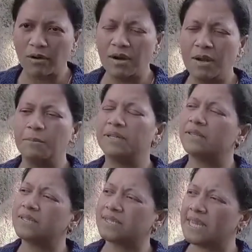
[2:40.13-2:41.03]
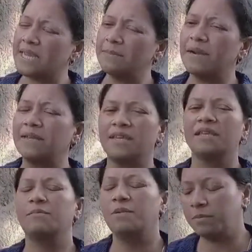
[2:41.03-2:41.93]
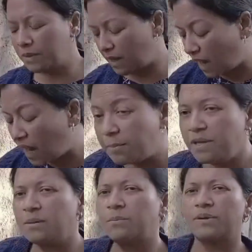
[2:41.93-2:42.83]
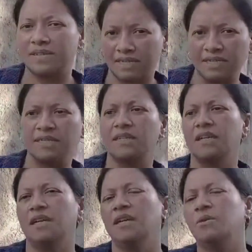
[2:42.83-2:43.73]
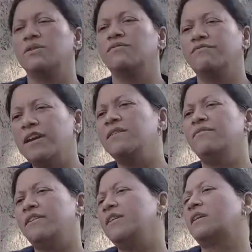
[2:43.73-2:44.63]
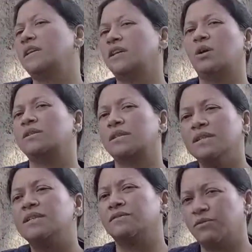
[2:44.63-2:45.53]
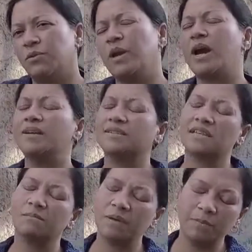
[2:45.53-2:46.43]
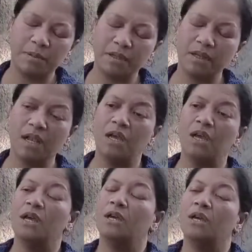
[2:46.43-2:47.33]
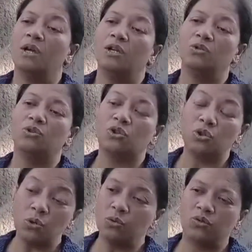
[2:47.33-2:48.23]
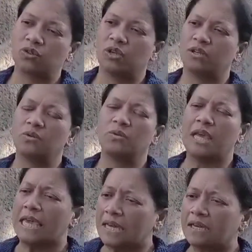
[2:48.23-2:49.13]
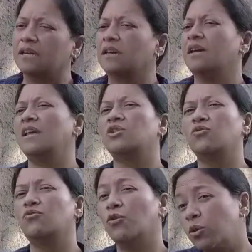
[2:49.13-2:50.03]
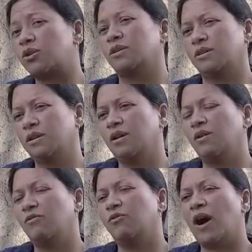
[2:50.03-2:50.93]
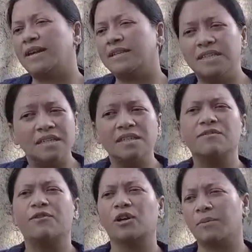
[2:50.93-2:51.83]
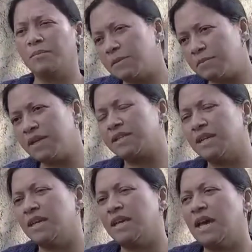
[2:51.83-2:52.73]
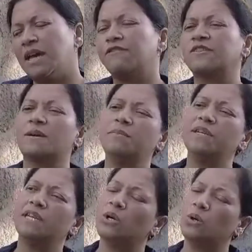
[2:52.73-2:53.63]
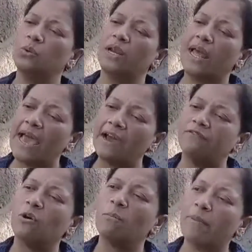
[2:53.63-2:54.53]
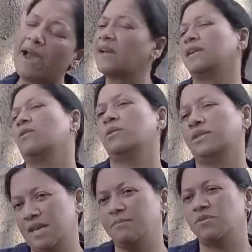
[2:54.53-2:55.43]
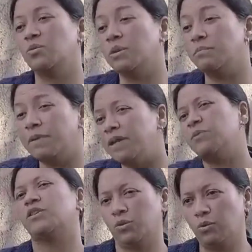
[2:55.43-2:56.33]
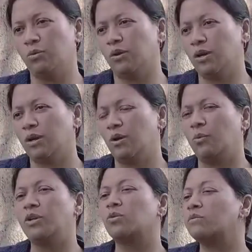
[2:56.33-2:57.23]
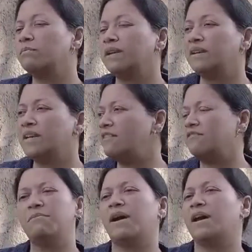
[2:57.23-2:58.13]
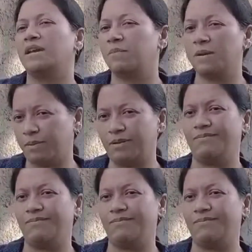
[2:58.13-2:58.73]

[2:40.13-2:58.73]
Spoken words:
But this time, I think the people are being presented with a very, very clear alternative. We are asking people to choose, to think, and to vote for ideas, for commitment, and for somebody who will have your back at all times, who will be with you. We don't believe in buying people.